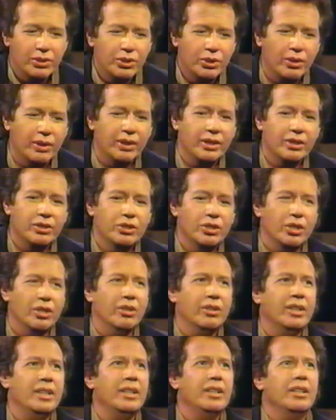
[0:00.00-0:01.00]
enjoy the
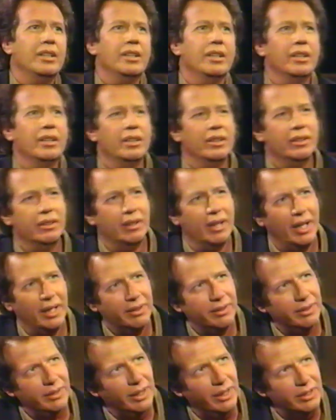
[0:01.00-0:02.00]
journey,
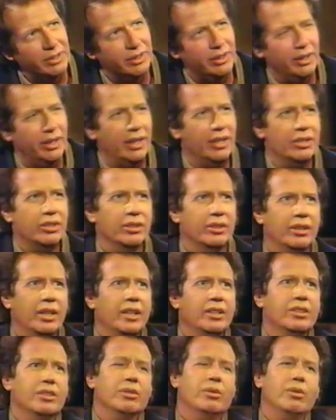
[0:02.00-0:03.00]
not the destination.
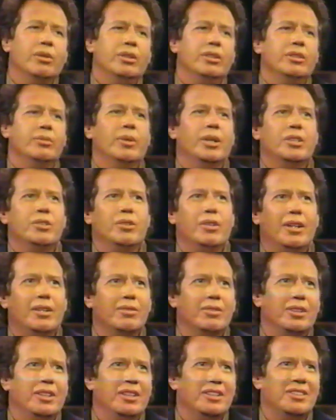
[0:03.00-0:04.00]
That's according to my
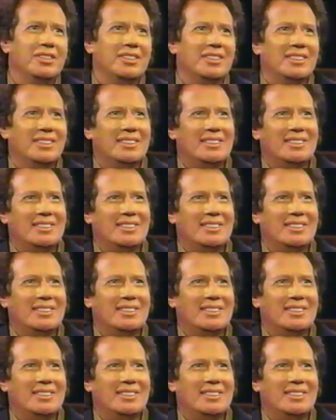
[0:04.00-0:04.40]
travel agent.